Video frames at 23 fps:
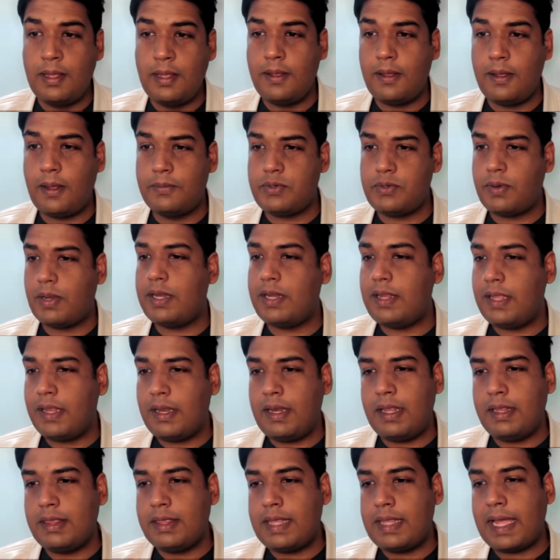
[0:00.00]

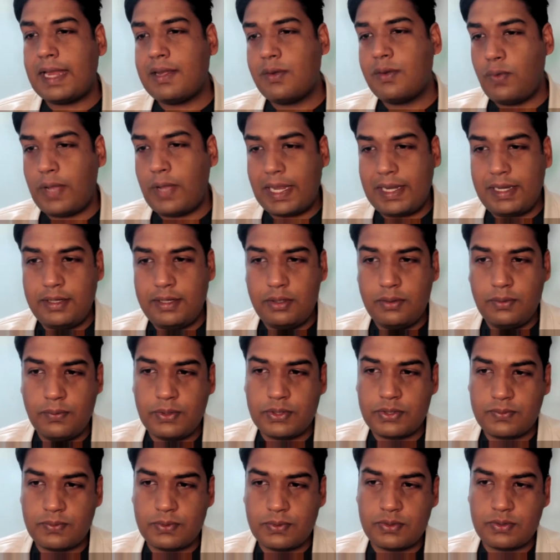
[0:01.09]
and that value
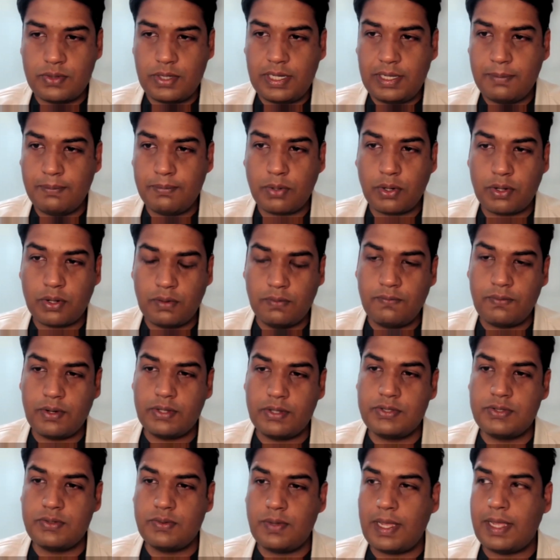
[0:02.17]
was really important for
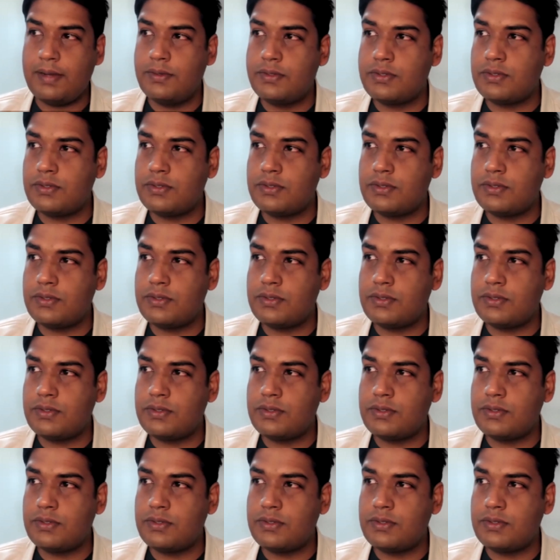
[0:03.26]
us to add.